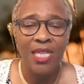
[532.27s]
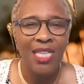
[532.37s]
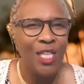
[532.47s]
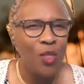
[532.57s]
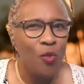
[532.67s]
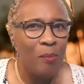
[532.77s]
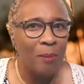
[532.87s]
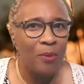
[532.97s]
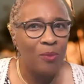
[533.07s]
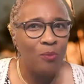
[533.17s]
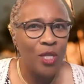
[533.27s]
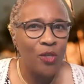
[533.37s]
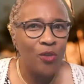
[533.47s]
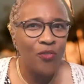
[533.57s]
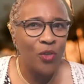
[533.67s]
Can you remember when
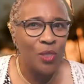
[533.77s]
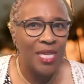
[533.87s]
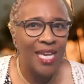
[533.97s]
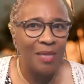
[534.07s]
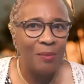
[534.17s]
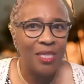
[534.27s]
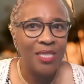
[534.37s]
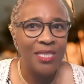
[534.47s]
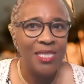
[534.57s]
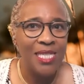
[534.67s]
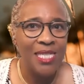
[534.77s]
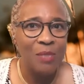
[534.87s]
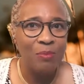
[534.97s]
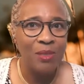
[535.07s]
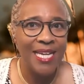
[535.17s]
you first came onto
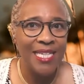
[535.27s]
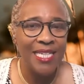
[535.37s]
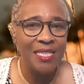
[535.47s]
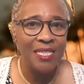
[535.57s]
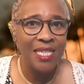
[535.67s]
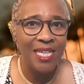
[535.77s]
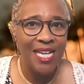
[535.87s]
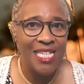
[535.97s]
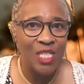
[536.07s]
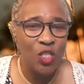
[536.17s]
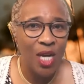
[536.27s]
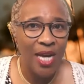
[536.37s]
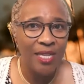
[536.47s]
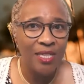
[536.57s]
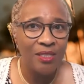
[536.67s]
this planet as a
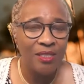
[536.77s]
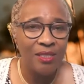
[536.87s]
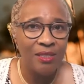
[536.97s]
child?